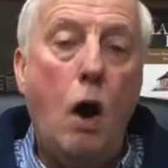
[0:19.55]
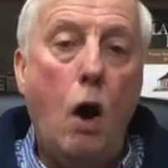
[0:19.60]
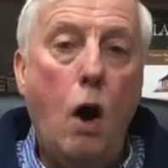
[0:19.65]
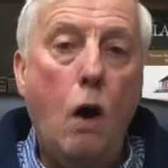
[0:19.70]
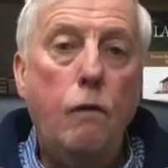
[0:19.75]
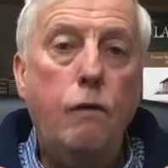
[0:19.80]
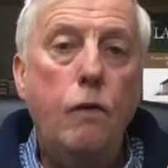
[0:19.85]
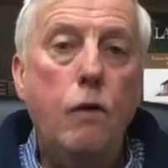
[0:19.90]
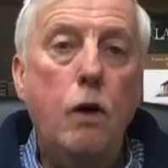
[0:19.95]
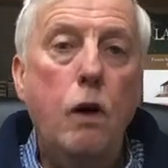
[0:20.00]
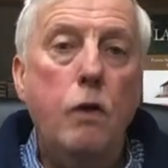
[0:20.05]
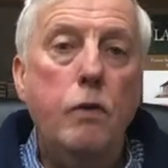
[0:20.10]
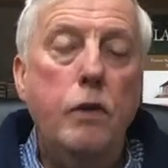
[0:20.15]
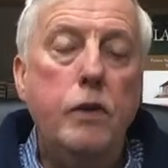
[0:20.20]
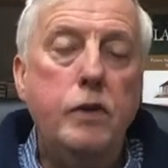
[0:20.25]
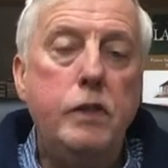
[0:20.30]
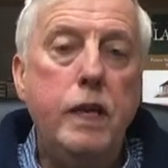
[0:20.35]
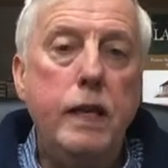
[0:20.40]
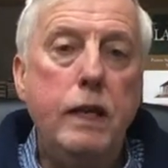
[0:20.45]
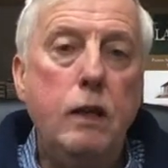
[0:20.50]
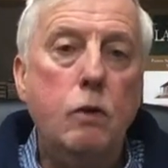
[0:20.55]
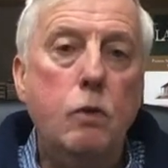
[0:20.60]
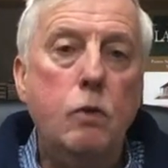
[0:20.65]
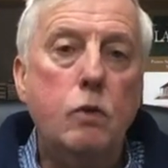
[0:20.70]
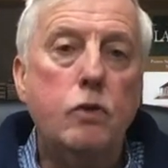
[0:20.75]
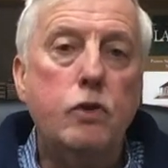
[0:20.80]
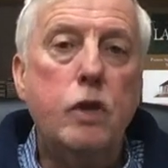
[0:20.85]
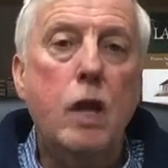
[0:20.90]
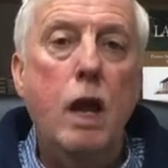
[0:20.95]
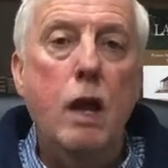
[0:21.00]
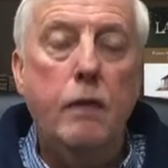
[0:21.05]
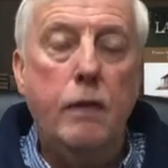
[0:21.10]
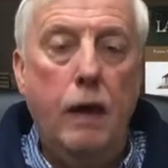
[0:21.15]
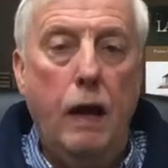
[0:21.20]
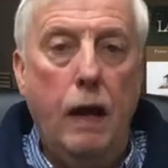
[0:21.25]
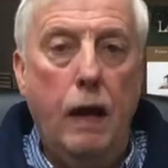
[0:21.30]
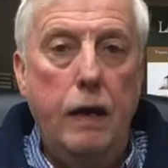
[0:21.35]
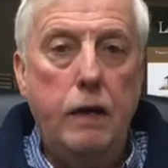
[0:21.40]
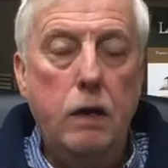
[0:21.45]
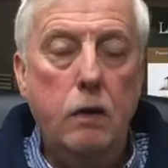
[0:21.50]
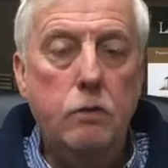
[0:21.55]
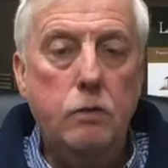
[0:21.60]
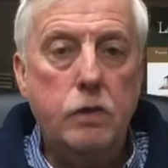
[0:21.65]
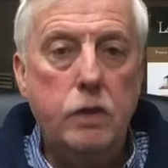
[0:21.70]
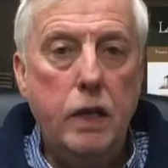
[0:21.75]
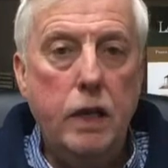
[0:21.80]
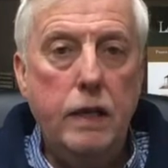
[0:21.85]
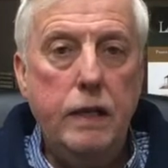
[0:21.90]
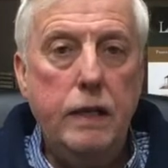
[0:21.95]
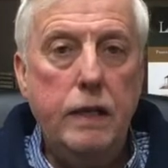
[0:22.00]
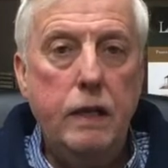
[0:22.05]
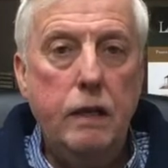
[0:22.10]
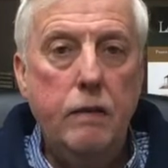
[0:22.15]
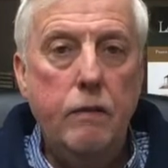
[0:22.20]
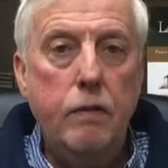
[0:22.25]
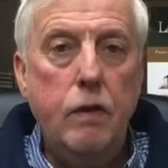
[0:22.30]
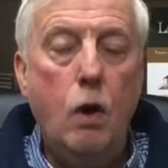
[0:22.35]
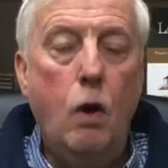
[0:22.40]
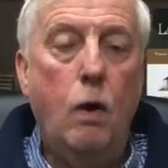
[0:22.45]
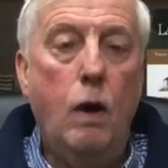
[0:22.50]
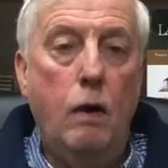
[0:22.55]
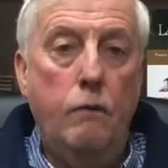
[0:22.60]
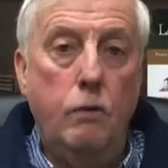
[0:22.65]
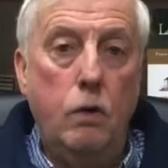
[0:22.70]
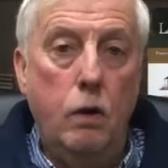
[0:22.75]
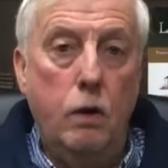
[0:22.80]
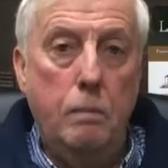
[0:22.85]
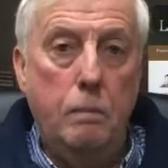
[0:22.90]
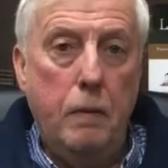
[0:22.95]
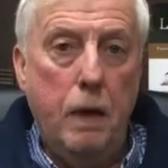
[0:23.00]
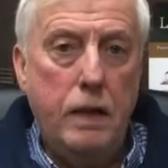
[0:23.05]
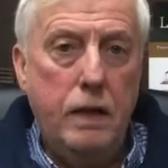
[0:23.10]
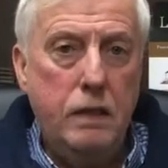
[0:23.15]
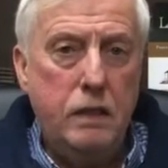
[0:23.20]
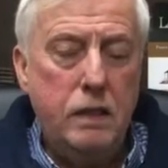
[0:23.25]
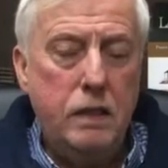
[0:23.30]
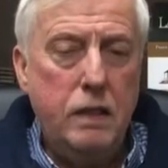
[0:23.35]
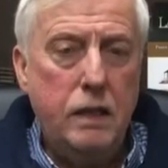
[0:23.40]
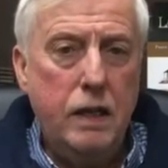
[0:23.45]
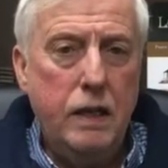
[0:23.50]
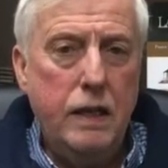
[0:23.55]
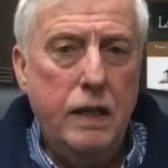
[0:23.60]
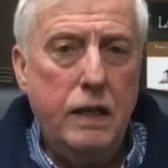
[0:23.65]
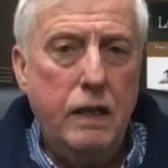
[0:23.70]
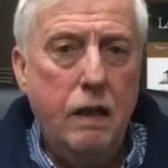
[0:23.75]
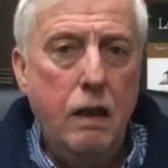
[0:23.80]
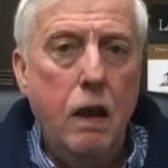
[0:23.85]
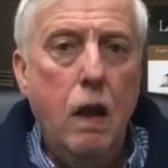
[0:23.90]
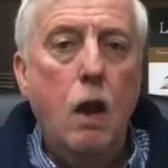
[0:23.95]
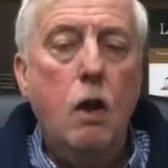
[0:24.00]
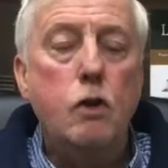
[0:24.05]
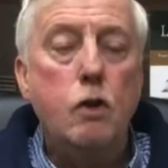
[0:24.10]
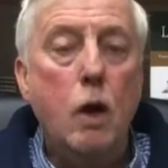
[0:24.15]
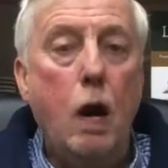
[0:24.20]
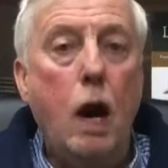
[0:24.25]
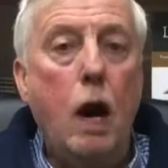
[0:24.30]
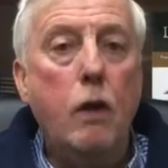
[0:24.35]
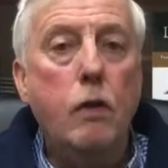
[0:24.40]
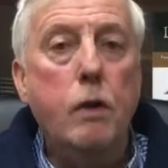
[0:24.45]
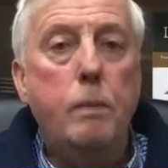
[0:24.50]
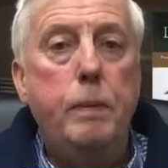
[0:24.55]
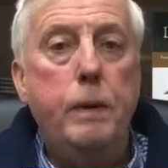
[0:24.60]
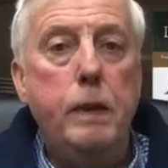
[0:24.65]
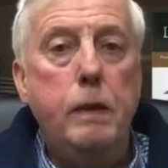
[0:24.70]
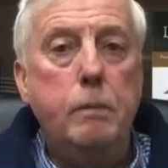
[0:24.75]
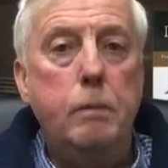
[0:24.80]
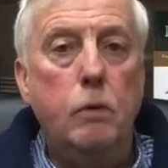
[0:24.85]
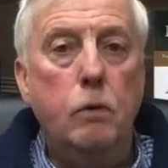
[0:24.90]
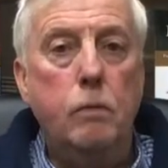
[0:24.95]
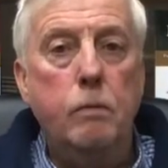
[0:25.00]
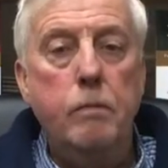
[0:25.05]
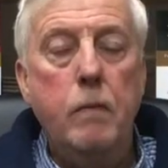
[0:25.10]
offer the deals that I don't take or I haven't got the money to take to other people.